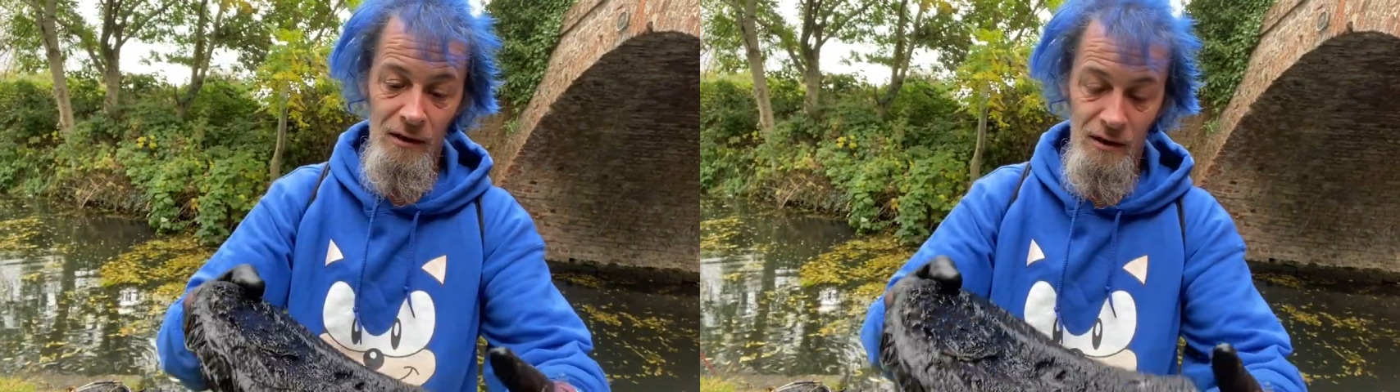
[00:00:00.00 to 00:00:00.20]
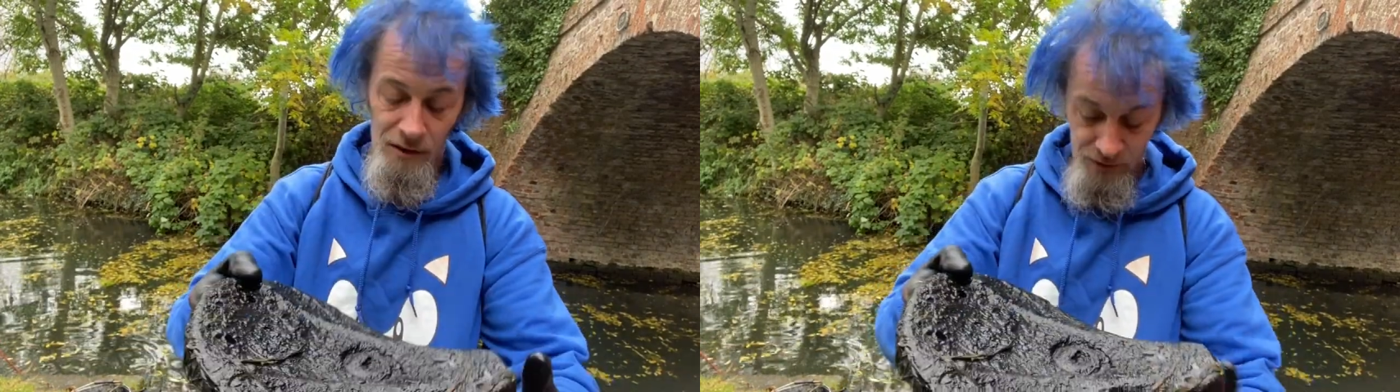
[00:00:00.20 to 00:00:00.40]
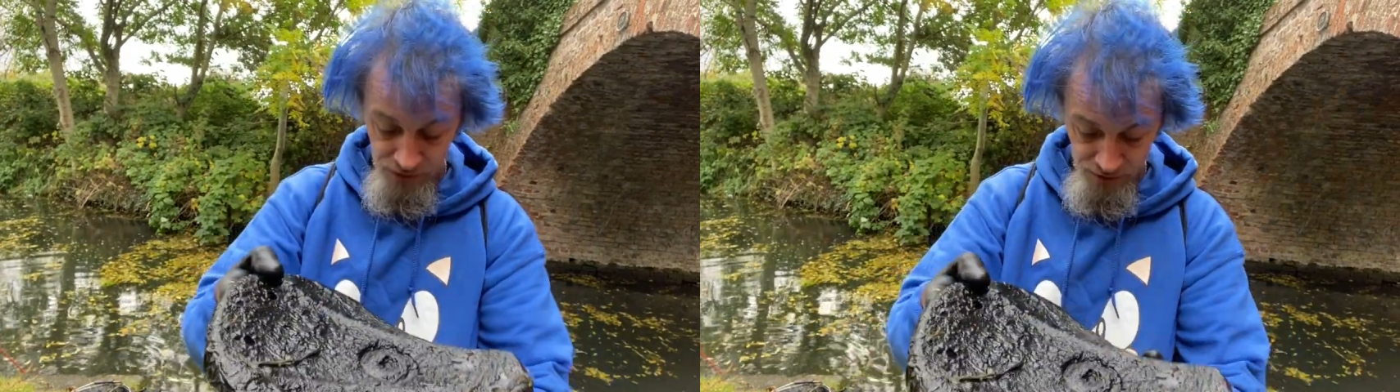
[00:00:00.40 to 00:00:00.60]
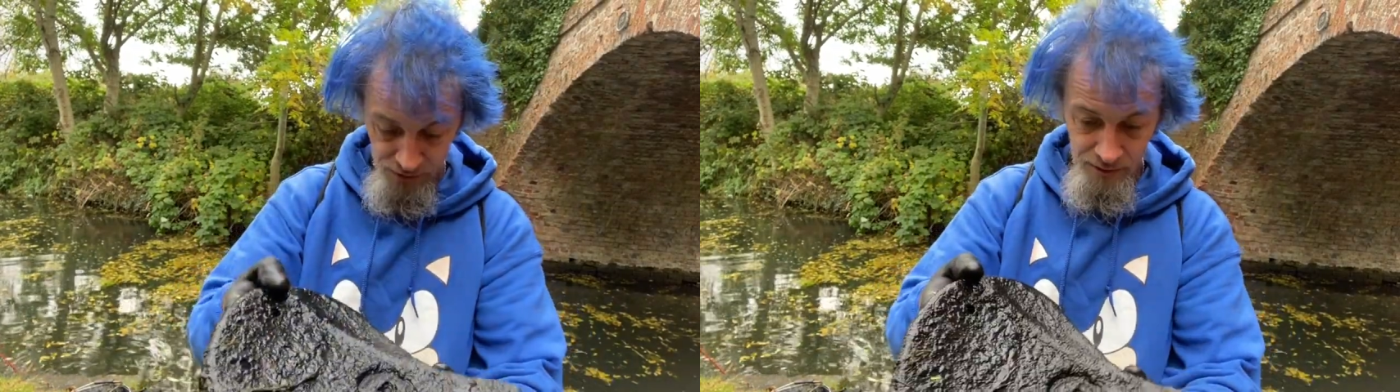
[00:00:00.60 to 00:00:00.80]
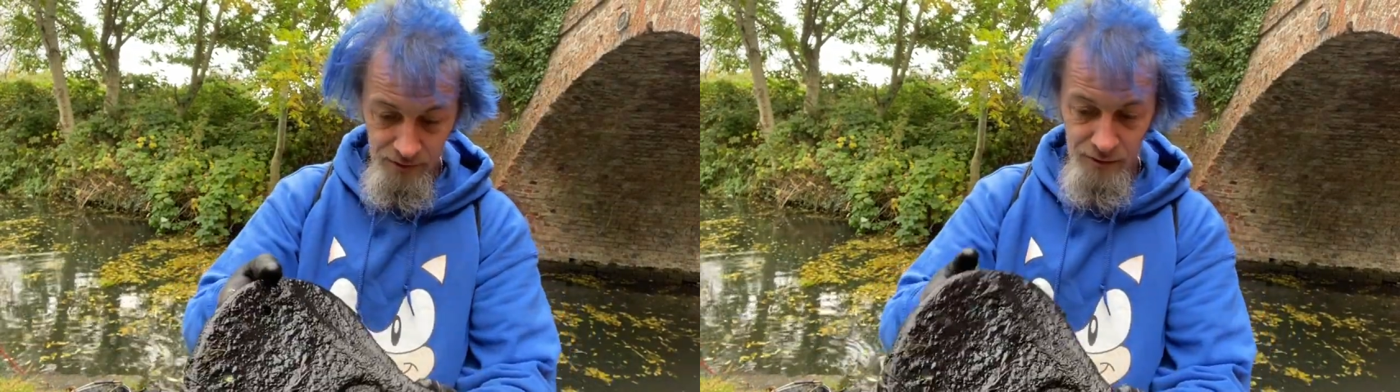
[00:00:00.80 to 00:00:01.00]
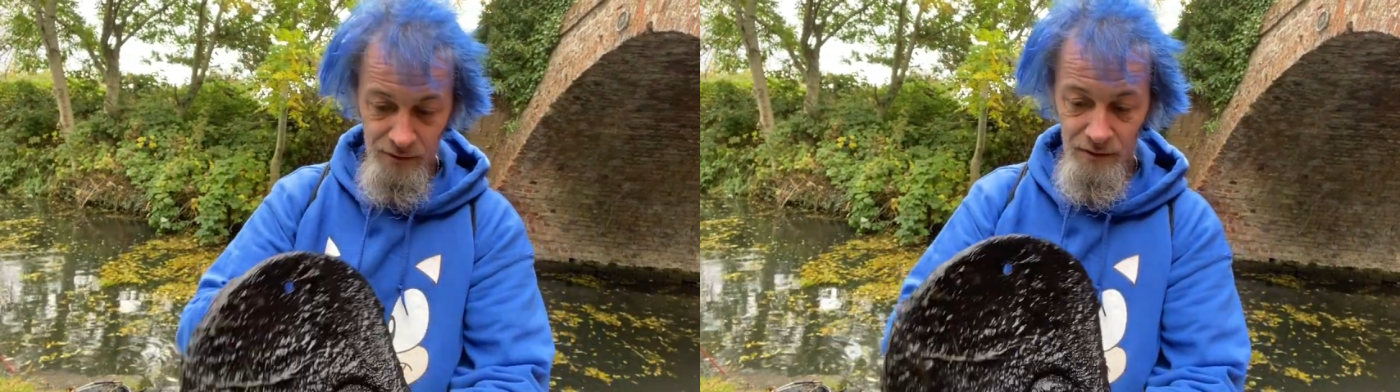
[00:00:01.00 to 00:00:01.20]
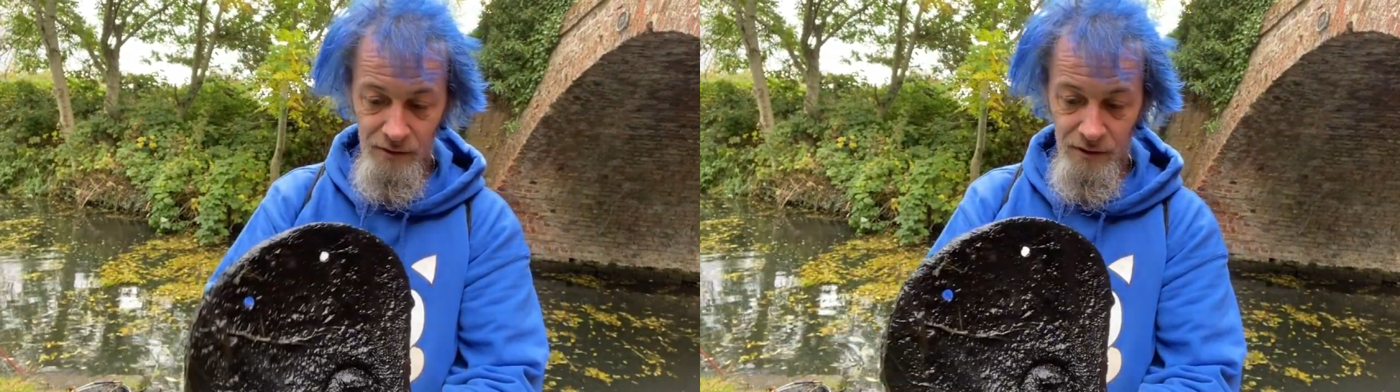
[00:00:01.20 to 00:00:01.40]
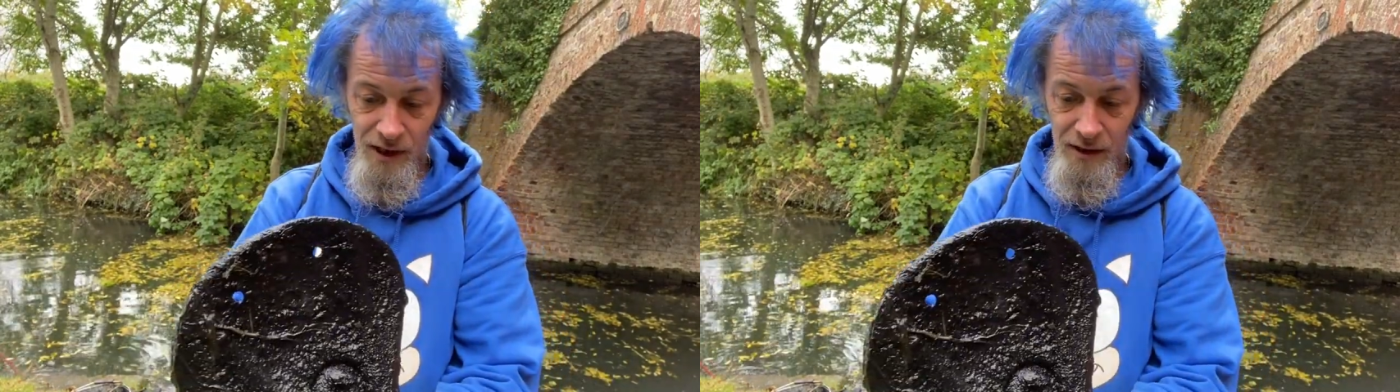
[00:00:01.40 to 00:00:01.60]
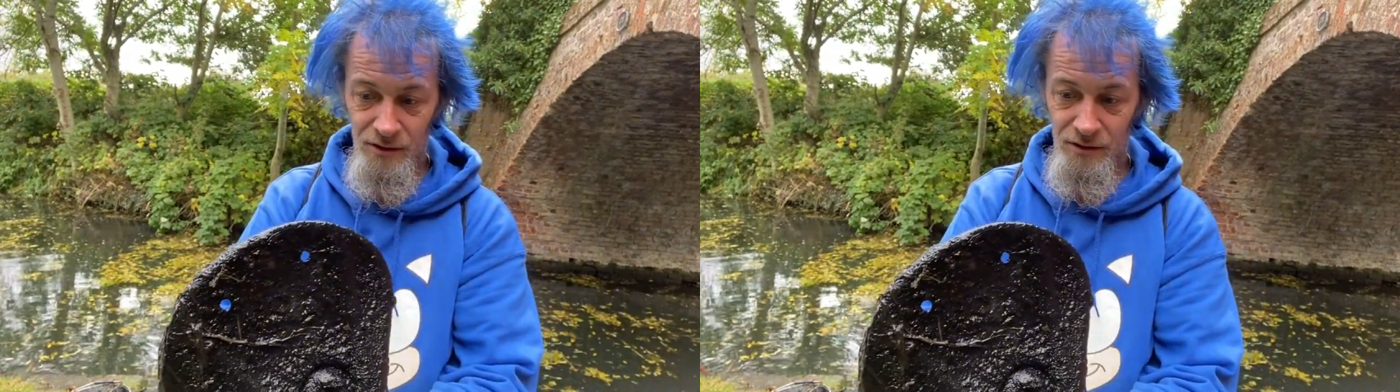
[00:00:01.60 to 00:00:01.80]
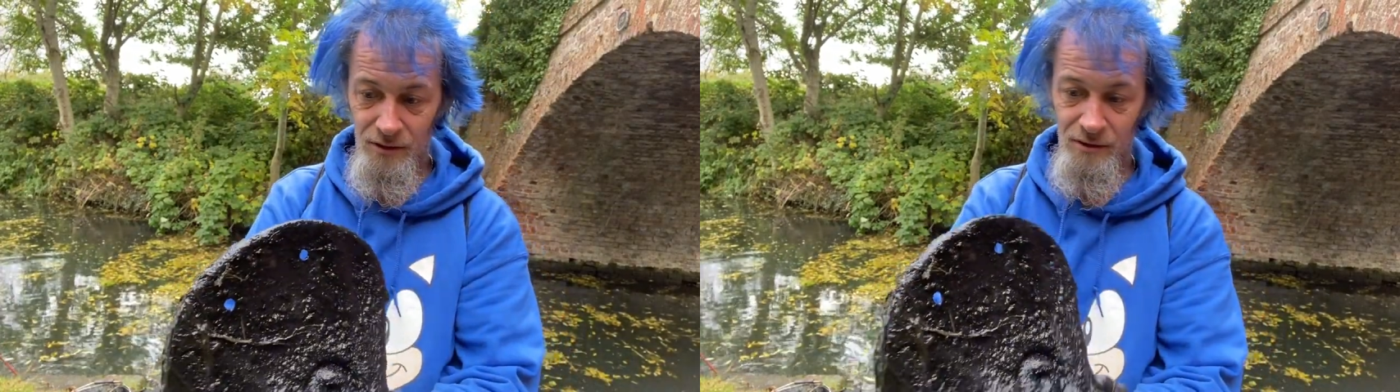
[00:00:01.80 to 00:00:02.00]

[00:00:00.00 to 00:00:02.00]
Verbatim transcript: Because that's